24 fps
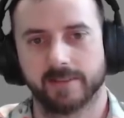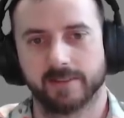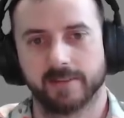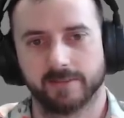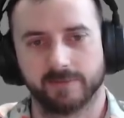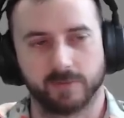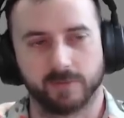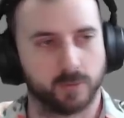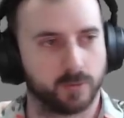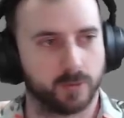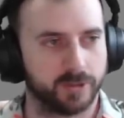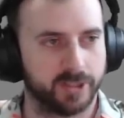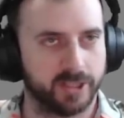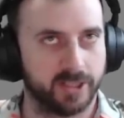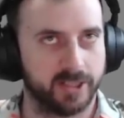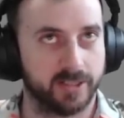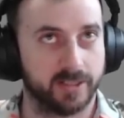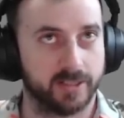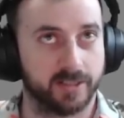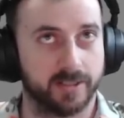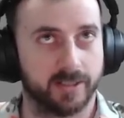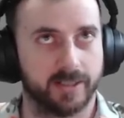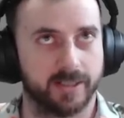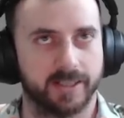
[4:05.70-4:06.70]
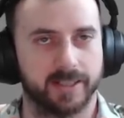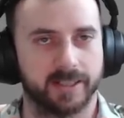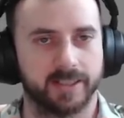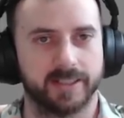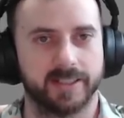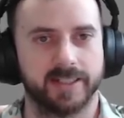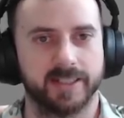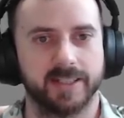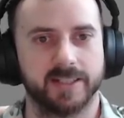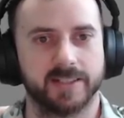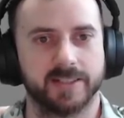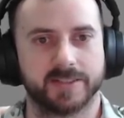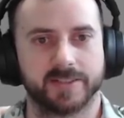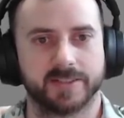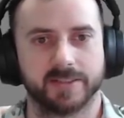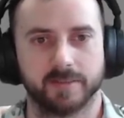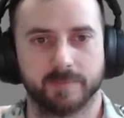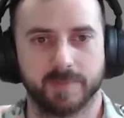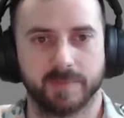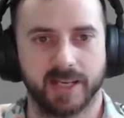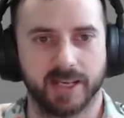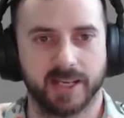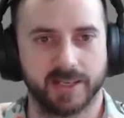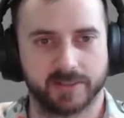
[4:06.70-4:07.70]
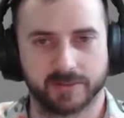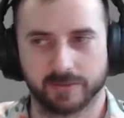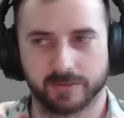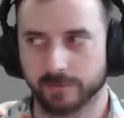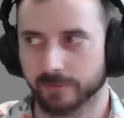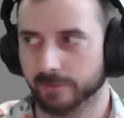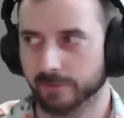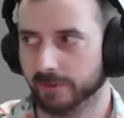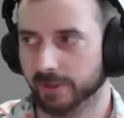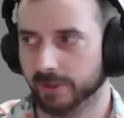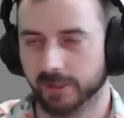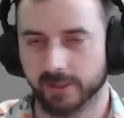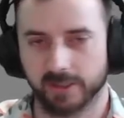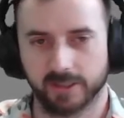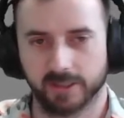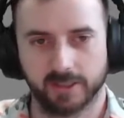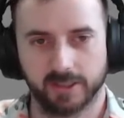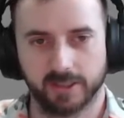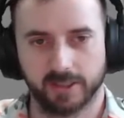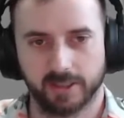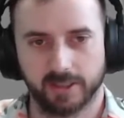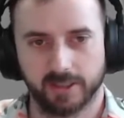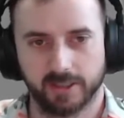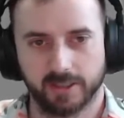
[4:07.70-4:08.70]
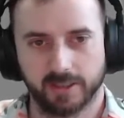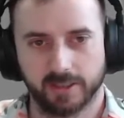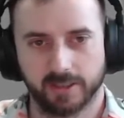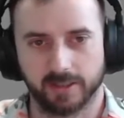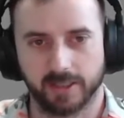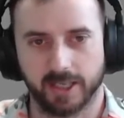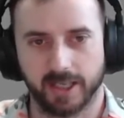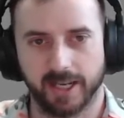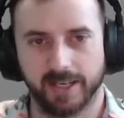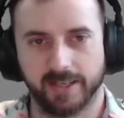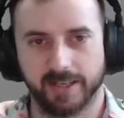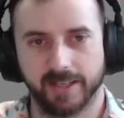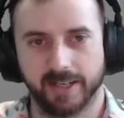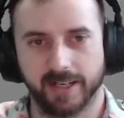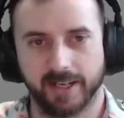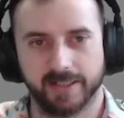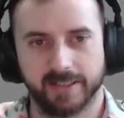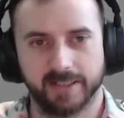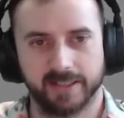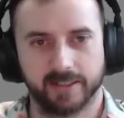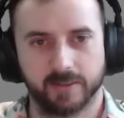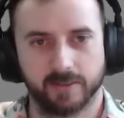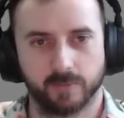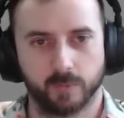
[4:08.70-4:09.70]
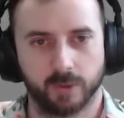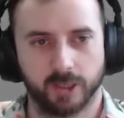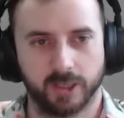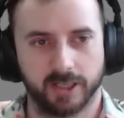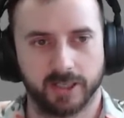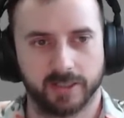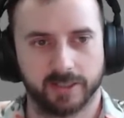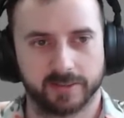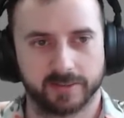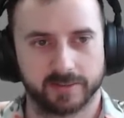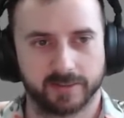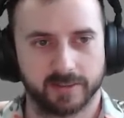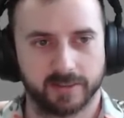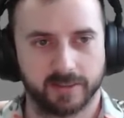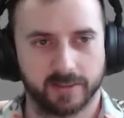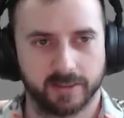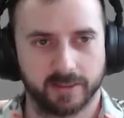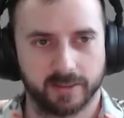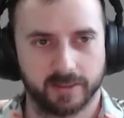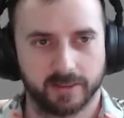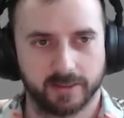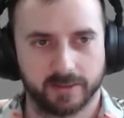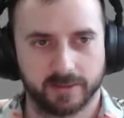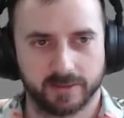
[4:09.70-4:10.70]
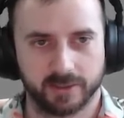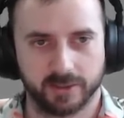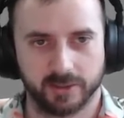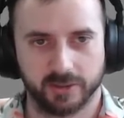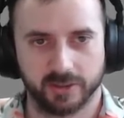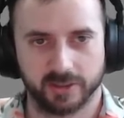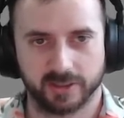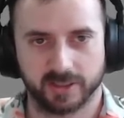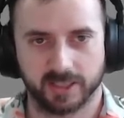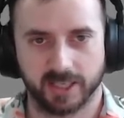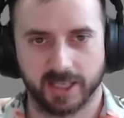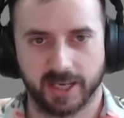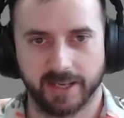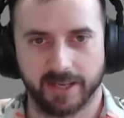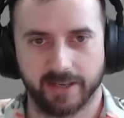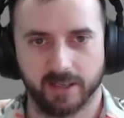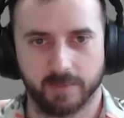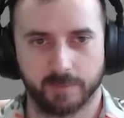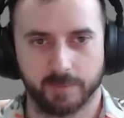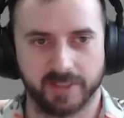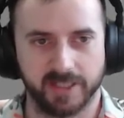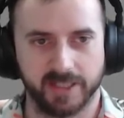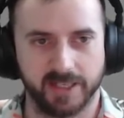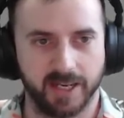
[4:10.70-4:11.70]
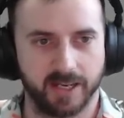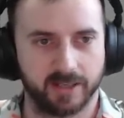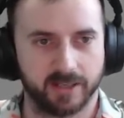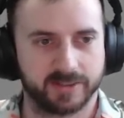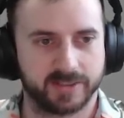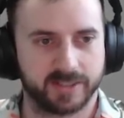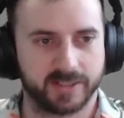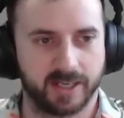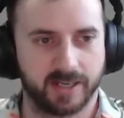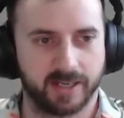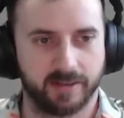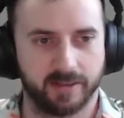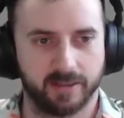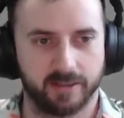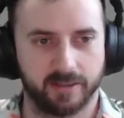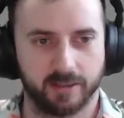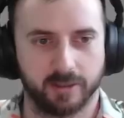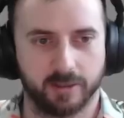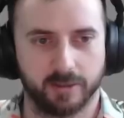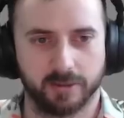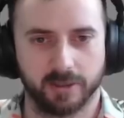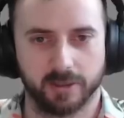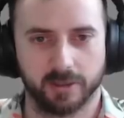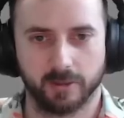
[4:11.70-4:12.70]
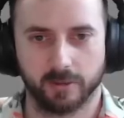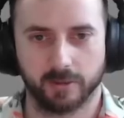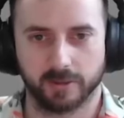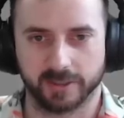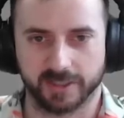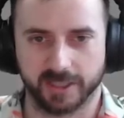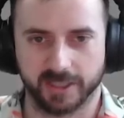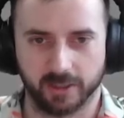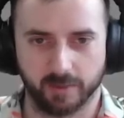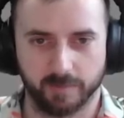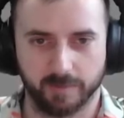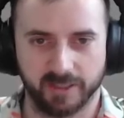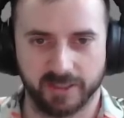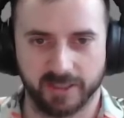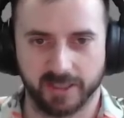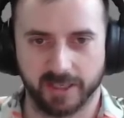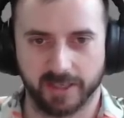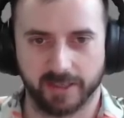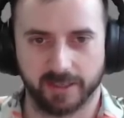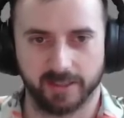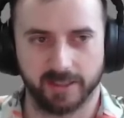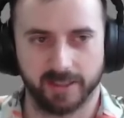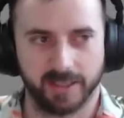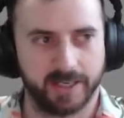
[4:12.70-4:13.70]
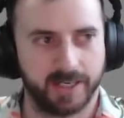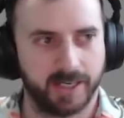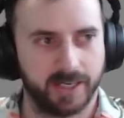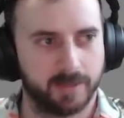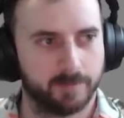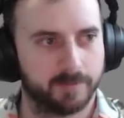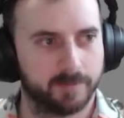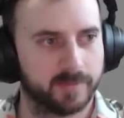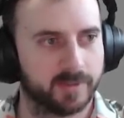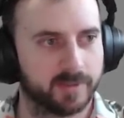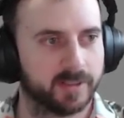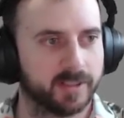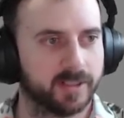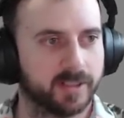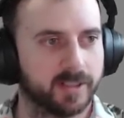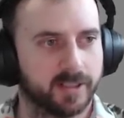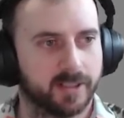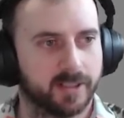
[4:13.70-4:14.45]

for the LEDs to pass through the light. And I didn't want to just light up the outside of the logo because that would be kind of lame.